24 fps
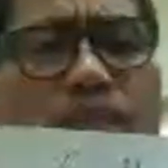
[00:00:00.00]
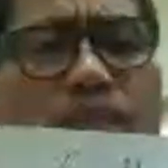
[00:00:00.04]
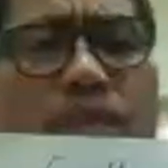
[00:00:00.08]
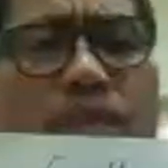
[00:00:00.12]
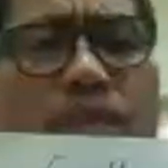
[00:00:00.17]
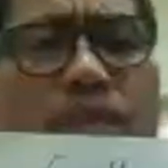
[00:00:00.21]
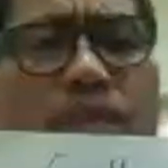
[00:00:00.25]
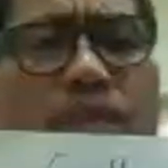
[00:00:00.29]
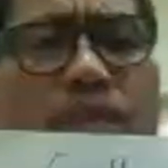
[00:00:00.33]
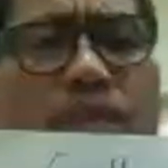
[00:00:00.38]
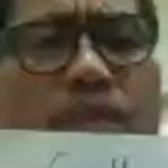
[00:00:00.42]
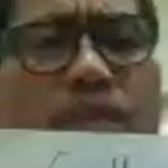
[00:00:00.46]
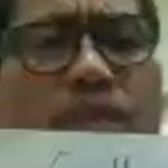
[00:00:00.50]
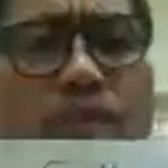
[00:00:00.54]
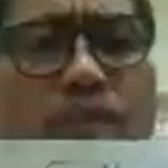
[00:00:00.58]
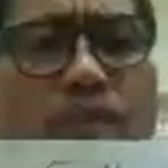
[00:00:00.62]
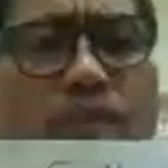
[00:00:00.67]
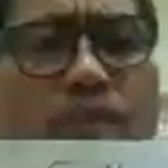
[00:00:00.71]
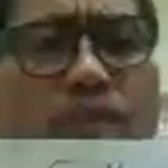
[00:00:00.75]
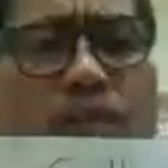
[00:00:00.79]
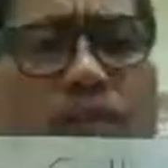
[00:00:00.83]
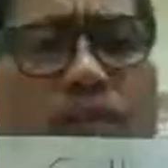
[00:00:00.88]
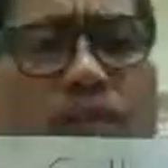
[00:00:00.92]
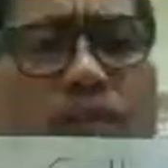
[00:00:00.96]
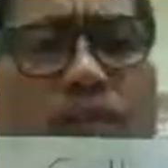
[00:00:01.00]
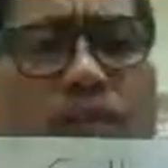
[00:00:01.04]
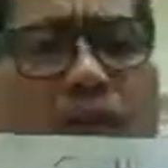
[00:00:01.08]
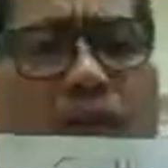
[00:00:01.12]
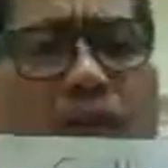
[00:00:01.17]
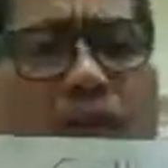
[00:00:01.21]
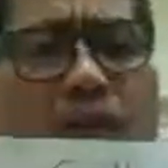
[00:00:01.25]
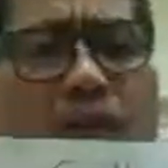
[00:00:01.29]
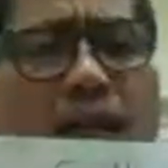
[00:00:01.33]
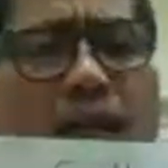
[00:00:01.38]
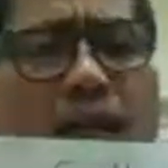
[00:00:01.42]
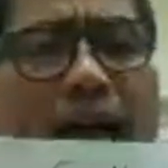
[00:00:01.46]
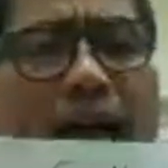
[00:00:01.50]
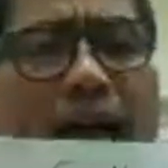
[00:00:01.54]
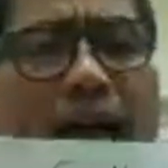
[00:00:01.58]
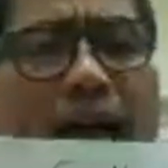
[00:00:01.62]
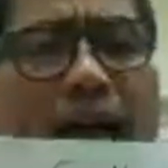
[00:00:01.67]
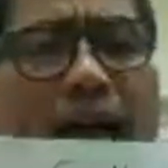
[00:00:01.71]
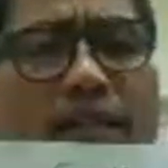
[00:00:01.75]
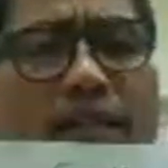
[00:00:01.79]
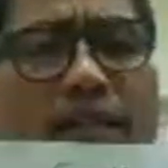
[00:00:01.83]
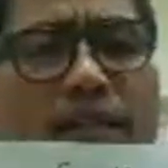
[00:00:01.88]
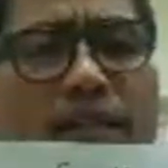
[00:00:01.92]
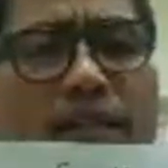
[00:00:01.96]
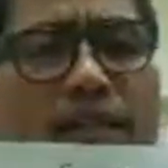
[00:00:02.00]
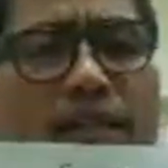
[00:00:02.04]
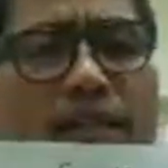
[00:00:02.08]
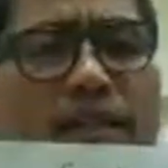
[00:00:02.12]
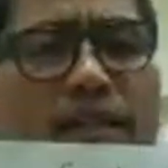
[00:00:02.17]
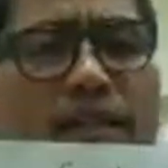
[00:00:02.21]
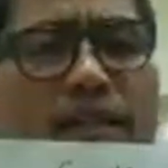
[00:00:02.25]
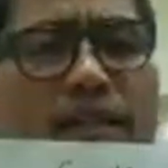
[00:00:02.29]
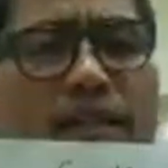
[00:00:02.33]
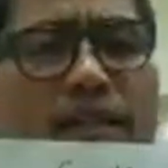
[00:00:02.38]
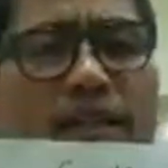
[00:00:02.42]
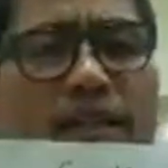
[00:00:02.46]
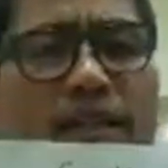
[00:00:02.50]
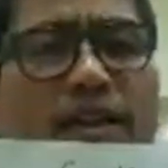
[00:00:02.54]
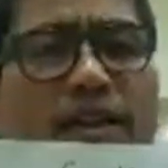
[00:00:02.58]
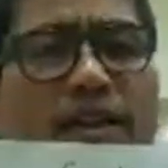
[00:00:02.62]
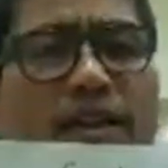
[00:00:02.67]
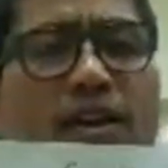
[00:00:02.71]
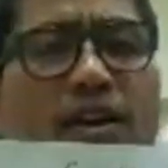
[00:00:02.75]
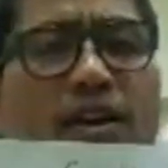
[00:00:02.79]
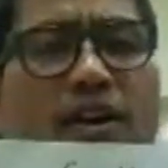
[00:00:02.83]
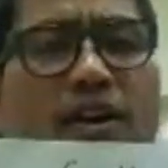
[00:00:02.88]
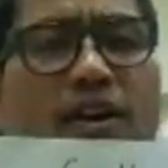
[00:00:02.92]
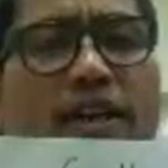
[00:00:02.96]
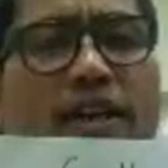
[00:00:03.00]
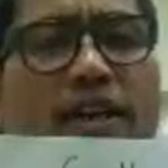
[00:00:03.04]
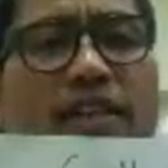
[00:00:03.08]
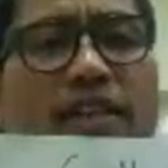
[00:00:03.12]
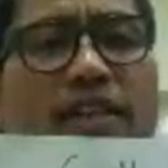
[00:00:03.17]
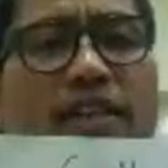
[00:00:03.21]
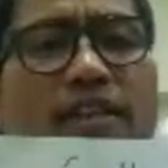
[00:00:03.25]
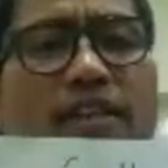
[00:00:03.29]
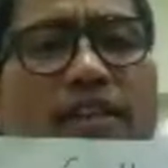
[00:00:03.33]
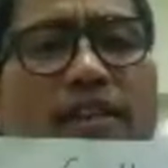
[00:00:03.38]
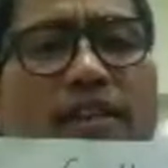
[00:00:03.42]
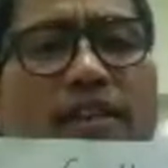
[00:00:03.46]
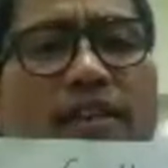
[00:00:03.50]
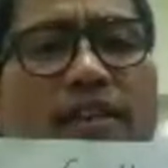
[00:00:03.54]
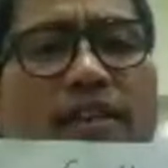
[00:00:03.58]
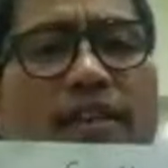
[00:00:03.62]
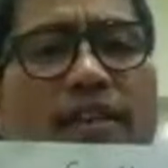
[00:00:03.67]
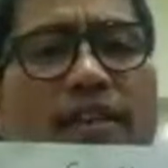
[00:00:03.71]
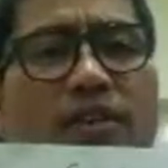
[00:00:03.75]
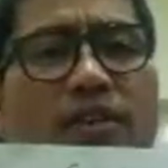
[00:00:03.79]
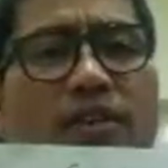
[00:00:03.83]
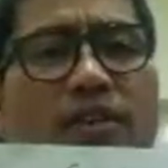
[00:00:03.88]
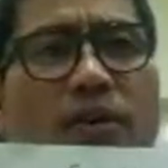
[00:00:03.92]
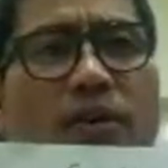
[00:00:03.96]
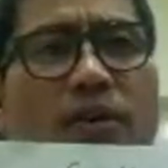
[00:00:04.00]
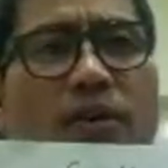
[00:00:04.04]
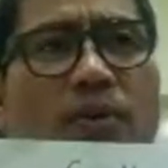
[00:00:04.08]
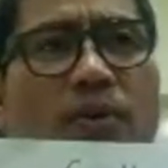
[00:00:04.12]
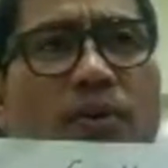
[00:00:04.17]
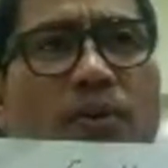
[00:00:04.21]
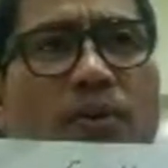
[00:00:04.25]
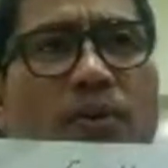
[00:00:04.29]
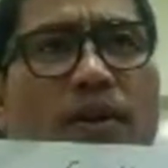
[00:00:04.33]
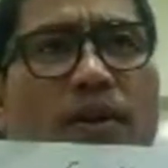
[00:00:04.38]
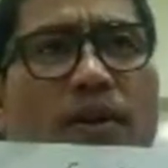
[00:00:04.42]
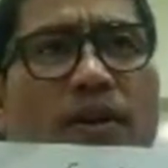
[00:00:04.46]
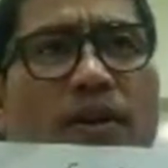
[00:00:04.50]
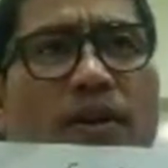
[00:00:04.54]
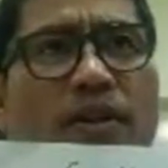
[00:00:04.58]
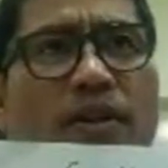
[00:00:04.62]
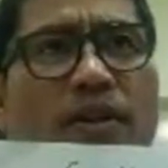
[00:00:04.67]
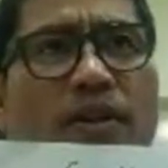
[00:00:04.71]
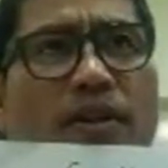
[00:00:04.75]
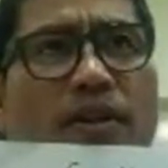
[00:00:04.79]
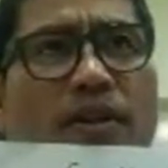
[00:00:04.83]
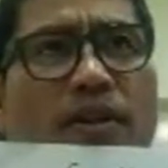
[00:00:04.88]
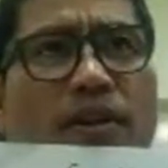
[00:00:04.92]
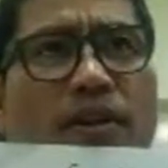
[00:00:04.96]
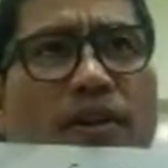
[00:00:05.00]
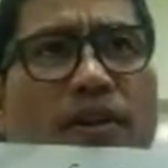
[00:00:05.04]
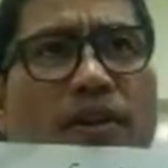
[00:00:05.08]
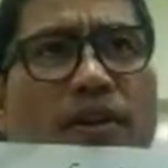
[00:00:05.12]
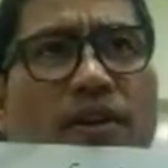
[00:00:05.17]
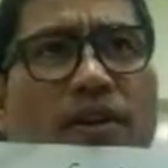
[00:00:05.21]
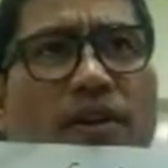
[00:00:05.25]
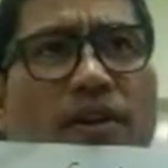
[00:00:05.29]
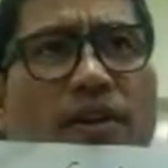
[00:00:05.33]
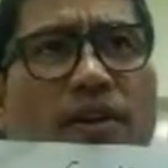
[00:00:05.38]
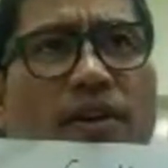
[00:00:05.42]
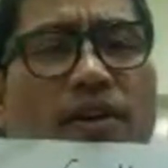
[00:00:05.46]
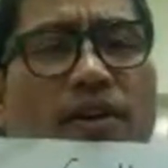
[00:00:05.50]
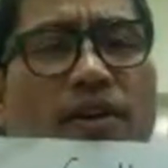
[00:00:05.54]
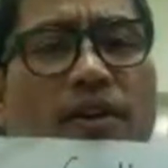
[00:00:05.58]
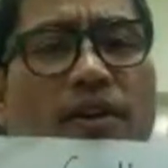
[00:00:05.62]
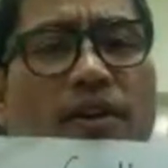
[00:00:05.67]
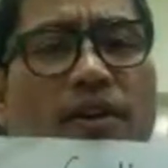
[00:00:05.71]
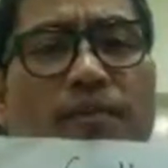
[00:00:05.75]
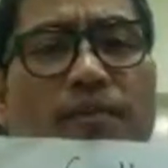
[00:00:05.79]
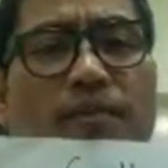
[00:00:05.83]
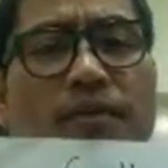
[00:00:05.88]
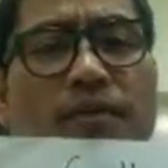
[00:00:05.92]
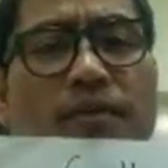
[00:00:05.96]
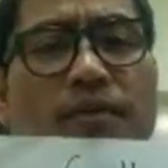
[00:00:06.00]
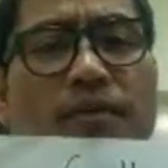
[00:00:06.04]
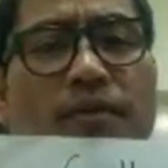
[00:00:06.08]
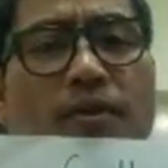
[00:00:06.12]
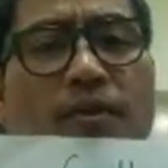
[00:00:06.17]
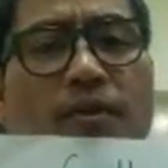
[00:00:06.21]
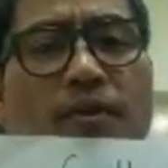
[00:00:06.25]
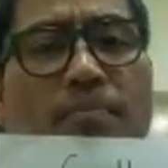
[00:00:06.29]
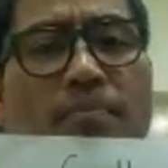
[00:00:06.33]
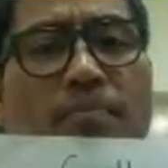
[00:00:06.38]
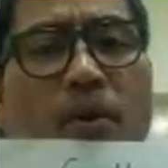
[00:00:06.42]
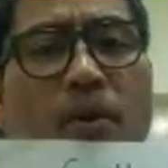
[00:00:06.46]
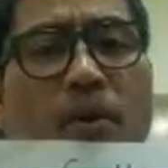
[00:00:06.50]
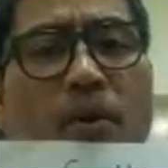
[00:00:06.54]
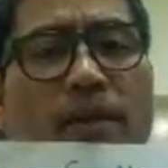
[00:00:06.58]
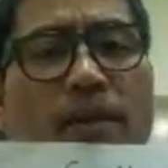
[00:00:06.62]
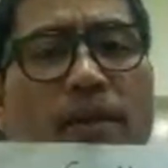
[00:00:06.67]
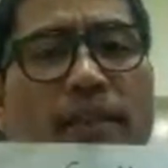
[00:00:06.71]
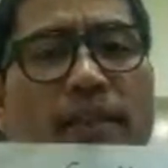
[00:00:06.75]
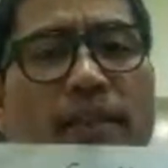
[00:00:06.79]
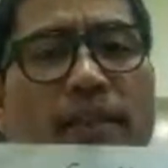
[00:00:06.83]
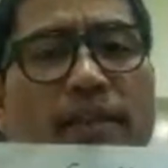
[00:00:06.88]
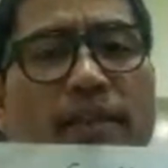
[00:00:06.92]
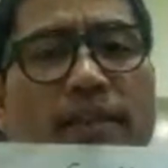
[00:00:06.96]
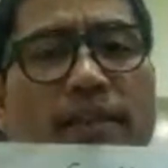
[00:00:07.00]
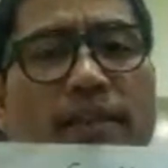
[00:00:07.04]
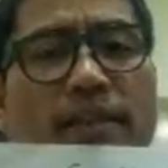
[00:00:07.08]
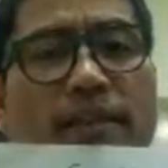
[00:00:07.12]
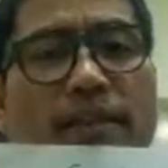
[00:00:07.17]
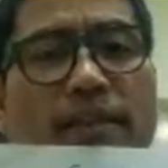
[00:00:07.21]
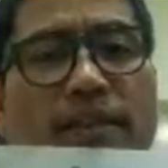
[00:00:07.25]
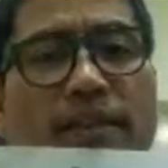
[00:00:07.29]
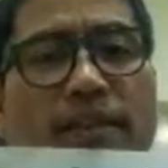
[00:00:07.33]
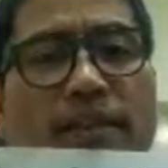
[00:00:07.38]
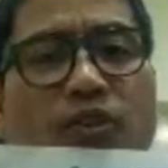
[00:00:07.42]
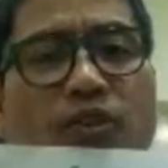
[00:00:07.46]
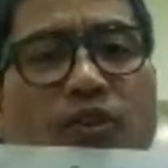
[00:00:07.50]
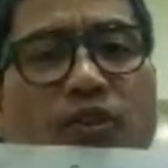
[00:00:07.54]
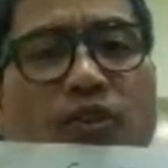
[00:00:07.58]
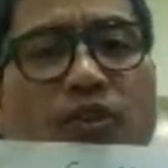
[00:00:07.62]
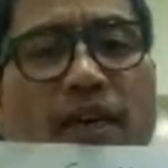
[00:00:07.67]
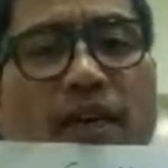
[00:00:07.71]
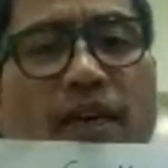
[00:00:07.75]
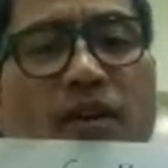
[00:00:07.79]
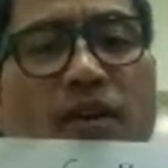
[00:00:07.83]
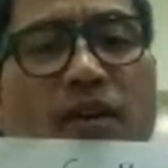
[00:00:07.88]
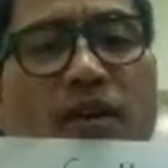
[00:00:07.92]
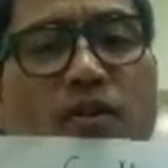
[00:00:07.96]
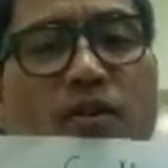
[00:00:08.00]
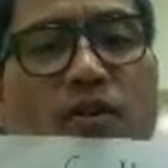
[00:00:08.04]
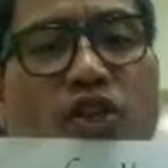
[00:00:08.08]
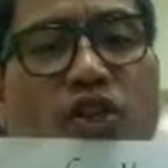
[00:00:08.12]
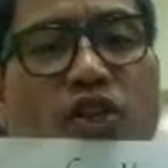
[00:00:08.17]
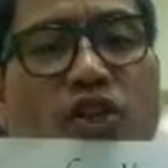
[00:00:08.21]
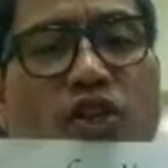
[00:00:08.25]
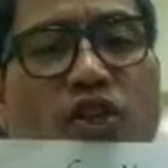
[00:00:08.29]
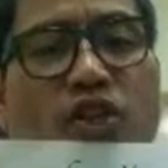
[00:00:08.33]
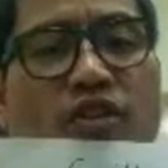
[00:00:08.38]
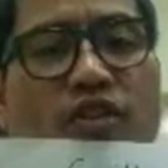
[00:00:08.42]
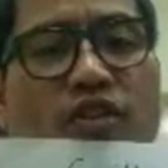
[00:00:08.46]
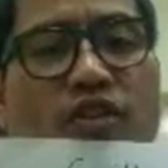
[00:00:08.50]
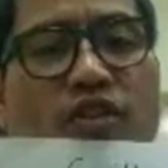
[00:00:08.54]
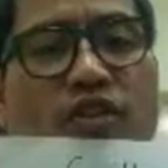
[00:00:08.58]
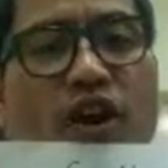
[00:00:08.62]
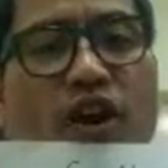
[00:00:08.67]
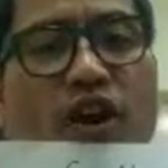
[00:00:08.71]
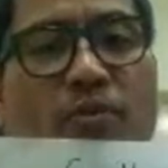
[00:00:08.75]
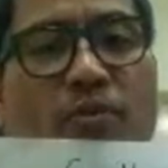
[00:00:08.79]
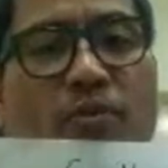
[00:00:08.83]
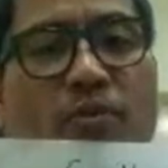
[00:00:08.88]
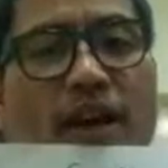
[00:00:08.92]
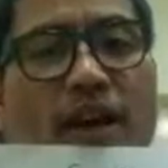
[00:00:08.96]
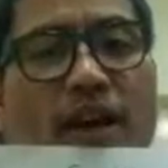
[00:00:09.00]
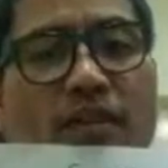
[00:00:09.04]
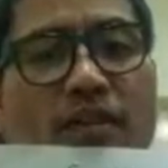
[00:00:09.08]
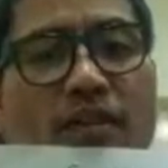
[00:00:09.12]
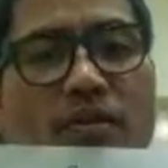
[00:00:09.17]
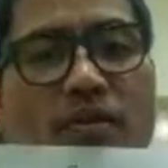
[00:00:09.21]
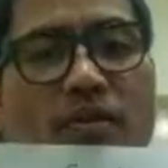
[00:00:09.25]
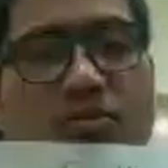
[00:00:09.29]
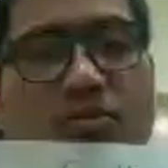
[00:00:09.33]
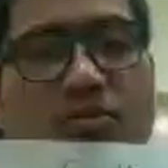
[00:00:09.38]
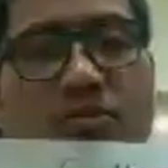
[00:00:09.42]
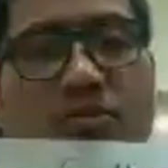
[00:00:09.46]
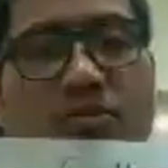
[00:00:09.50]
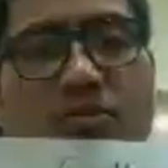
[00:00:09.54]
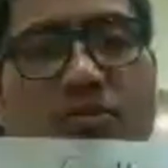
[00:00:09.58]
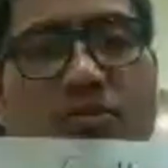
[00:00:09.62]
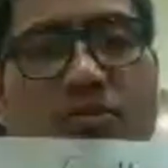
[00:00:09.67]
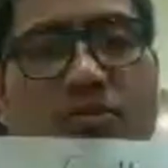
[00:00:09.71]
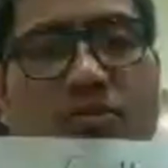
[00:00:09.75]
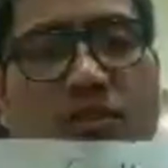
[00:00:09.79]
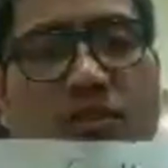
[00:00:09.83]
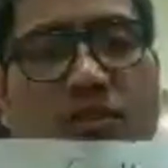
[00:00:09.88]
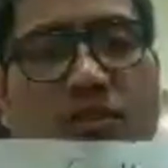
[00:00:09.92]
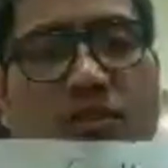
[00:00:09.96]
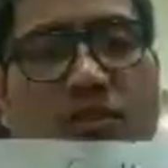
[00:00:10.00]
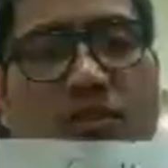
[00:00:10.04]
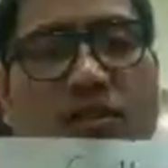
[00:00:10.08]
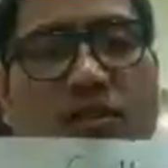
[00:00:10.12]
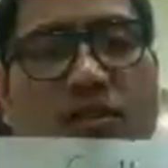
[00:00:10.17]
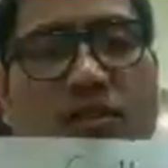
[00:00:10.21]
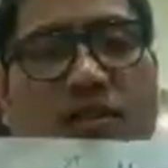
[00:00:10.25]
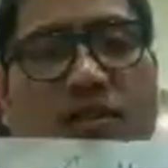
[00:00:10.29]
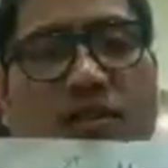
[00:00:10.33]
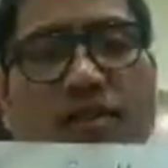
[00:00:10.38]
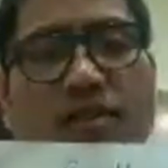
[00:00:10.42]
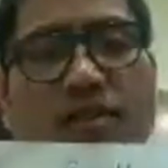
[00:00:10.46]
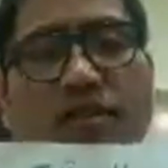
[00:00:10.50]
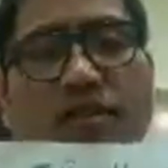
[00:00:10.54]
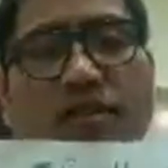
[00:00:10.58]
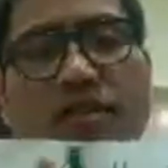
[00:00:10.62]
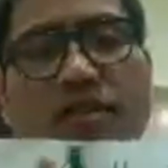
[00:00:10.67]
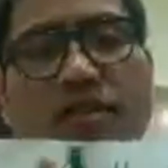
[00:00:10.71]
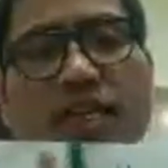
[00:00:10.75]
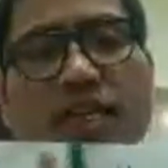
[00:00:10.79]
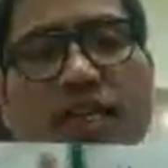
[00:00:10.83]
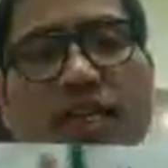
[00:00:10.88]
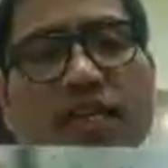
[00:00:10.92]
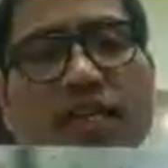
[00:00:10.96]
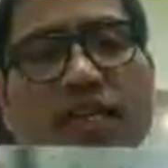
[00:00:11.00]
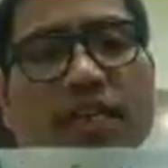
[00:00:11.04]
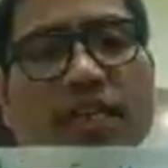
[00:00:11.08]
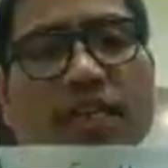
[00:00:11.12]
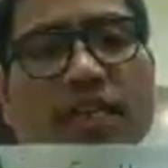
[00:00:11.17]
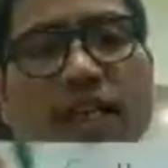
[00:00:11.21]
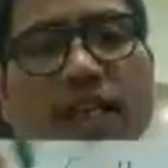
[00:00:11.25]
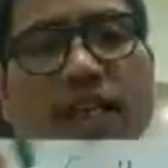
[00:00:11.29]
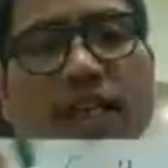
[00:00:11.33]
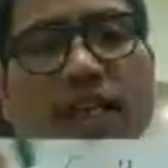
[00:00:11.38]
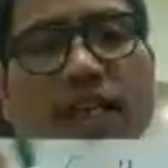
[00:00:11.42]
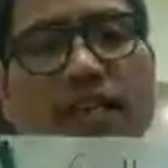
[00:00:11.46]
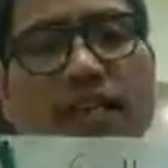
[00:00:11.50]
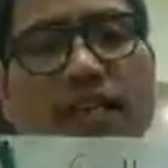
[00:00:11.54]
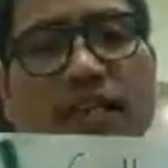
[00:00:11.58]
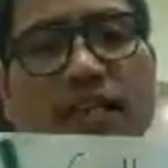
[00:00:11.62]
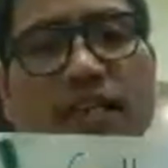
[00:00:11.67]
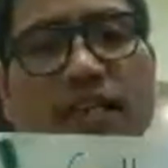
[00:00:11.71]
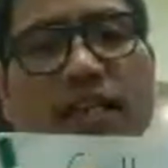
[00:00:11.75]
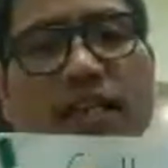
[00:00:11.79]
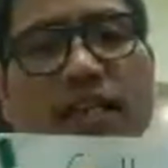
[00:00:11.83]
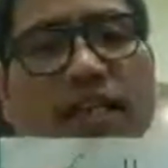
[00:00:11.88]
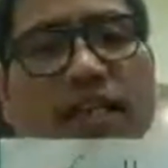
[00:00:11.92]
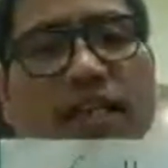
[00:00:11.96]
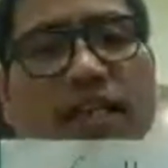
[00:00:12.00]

This is carboxyl acid. R is the, you know, the component that could be a long chain of carbon atoms, such as like this.